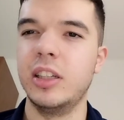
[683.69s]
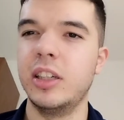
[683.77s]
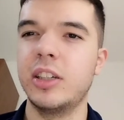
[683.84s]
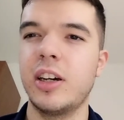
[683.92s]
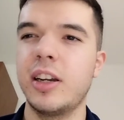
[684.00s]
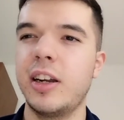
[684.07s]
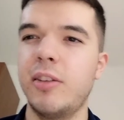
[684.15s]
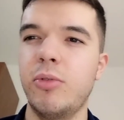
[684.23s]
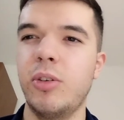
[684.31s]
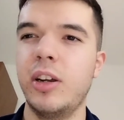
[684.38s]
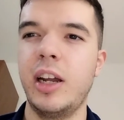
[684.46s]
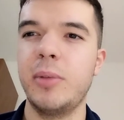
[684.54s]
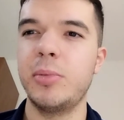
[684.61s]
You can't have
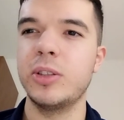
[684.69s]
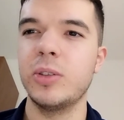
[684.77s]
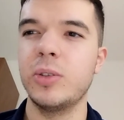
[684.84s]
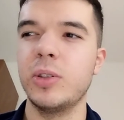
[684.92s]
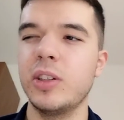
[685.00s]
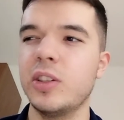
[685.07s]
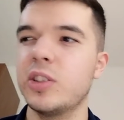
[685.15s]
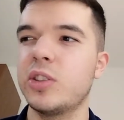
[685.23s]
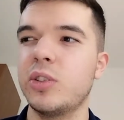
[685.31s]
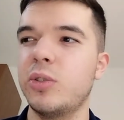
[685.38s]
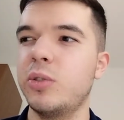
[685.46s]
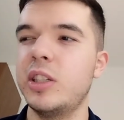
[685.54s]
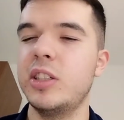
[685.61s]
one episode, it's
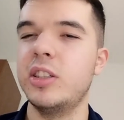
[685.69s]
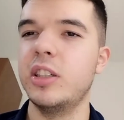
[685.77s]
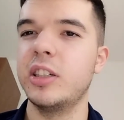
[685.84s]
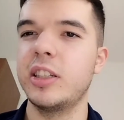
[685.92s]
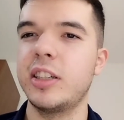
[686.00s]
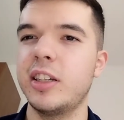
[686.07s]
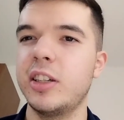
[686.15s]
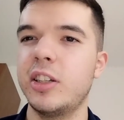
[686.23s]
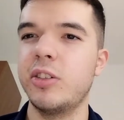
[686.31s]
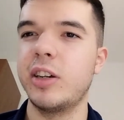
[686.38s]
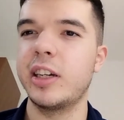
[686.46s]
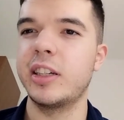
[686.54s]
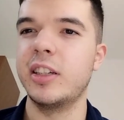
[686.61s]
so easy to kill a
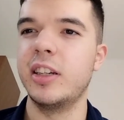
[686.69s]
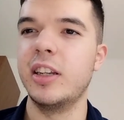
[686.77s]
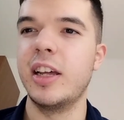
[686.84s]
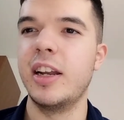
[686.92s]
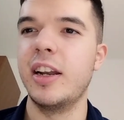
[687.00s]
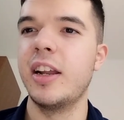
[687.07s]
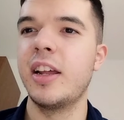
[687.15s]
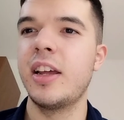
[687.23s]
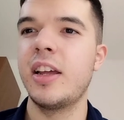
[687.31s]
dragon, and then